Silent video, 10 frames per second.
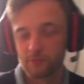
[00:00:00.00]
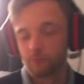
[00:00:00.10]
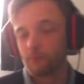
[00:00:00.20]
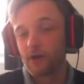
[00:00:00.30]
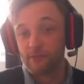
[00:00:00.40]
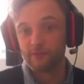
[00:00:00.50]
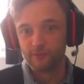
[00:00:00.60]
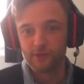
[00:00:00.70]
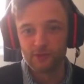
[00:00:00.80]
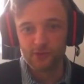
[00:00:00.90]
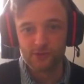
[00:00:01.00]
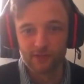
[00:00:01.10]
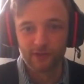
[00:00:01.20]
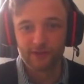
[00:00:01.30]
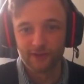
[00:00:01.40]
might have used
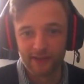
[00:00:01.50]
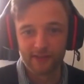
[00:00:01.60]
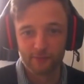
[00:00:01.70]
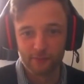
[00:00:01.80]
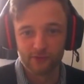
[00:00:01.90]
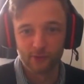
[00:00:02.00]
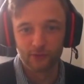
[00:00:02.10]
to look like before.